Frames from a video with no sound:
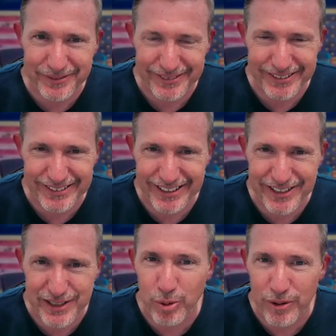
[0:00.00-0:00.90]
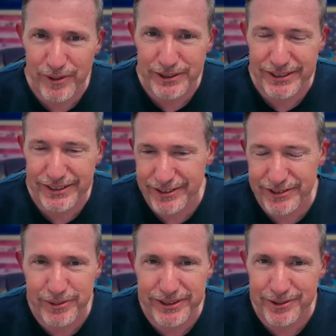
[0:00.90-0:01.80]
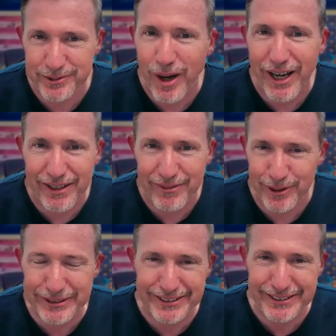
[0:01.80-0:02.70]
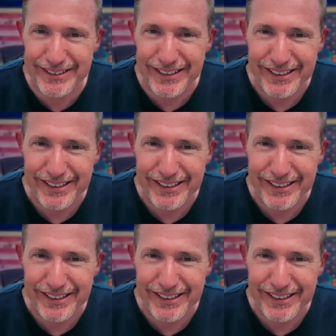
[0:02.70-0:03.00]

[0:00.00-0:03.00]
Because it's more efficient, and here's the reasons why, versus